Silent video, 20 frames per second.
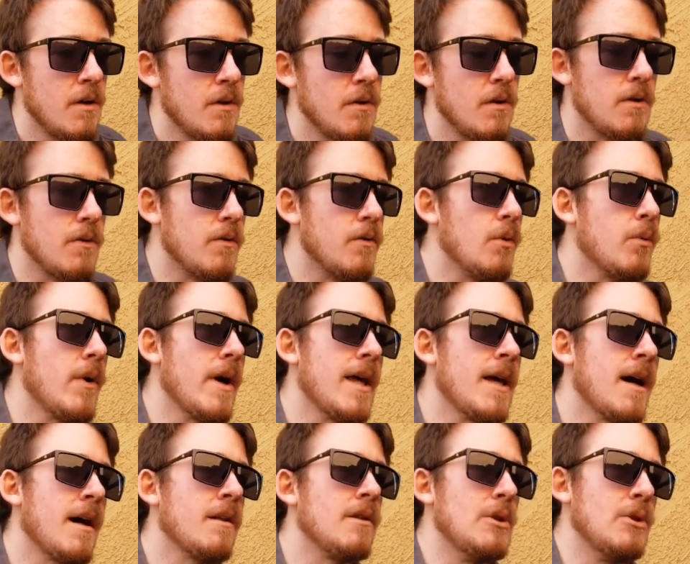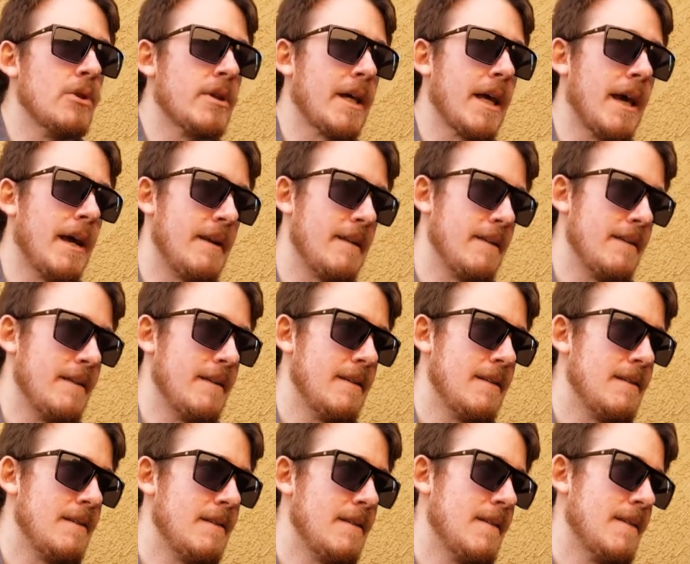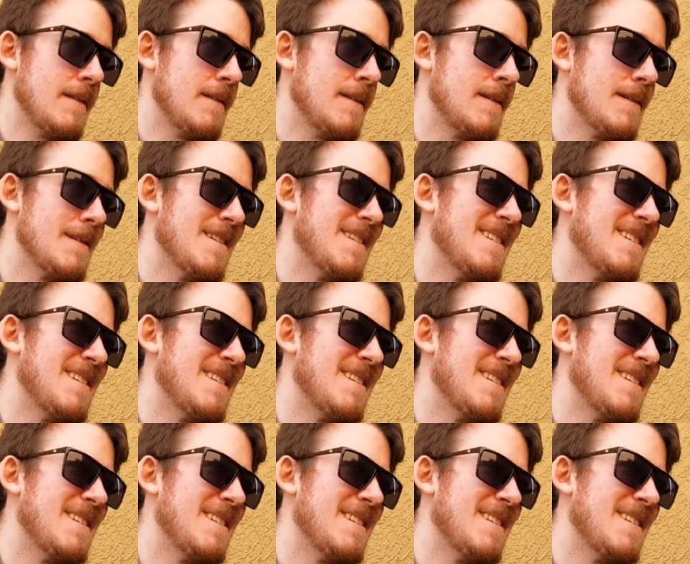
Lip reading: the way I look at it is